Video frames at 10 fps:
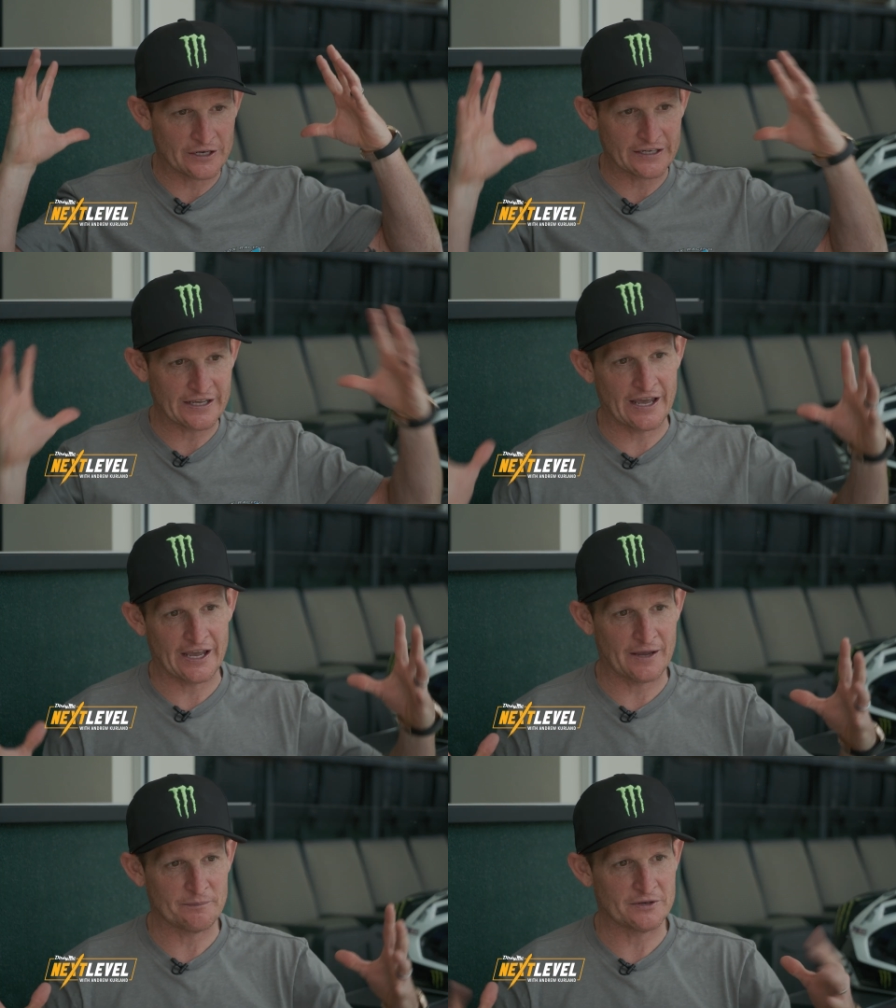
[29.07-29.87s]
and
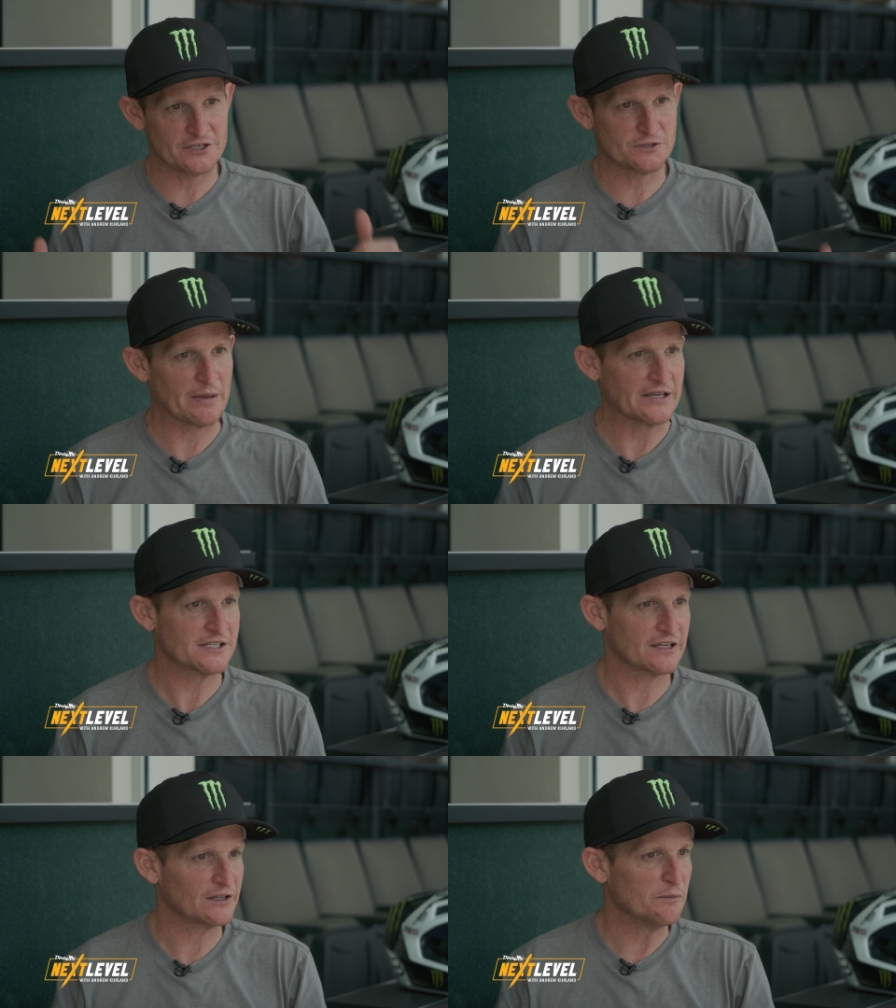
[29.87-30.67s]
cape and just
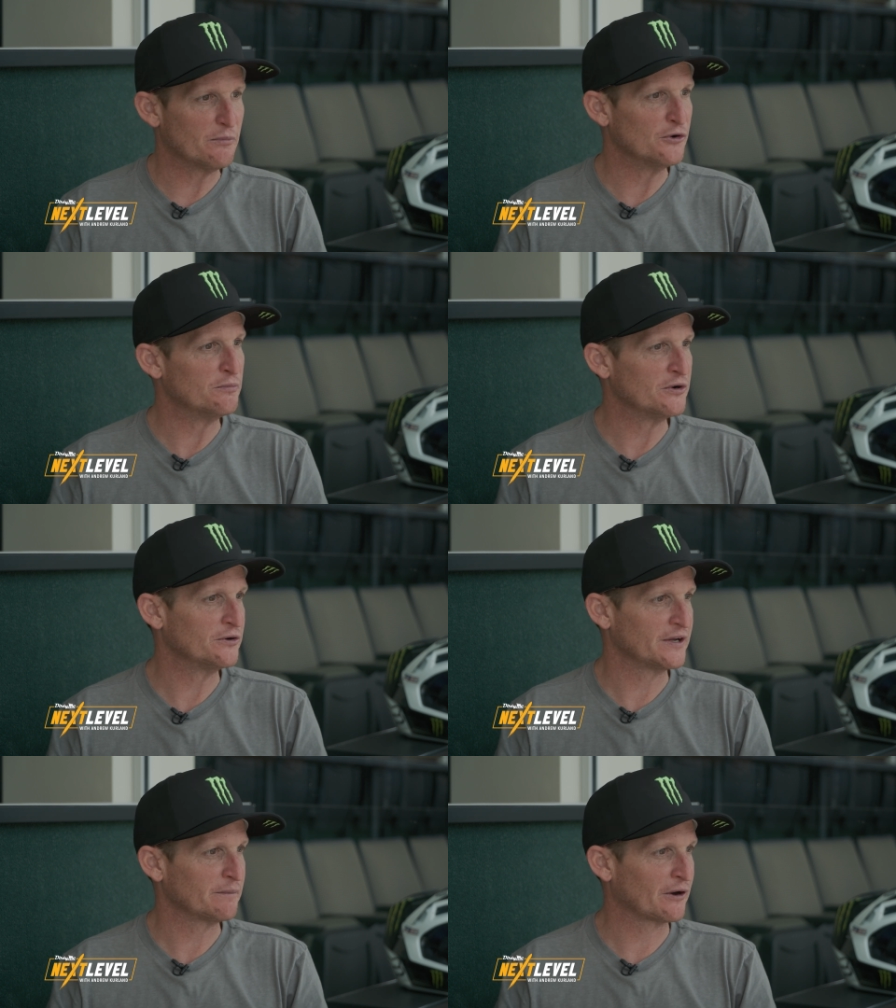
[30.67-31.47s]
basically
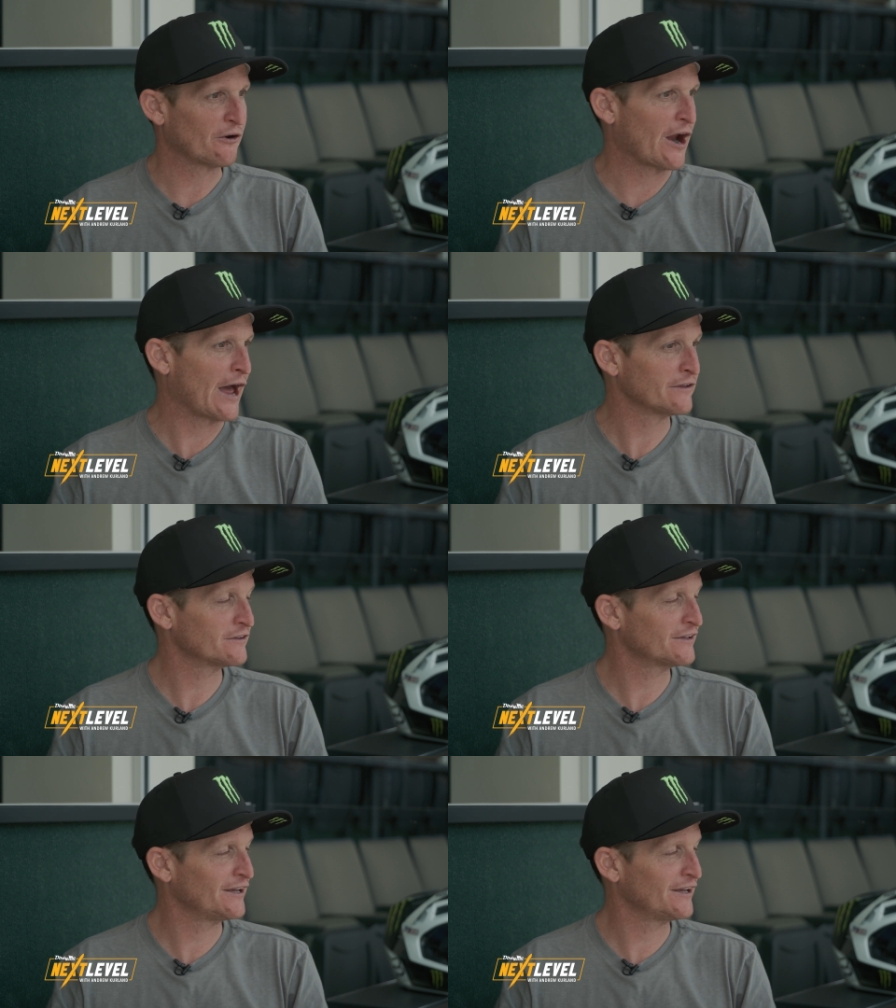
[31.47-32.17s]
poo-pooing mcgrath the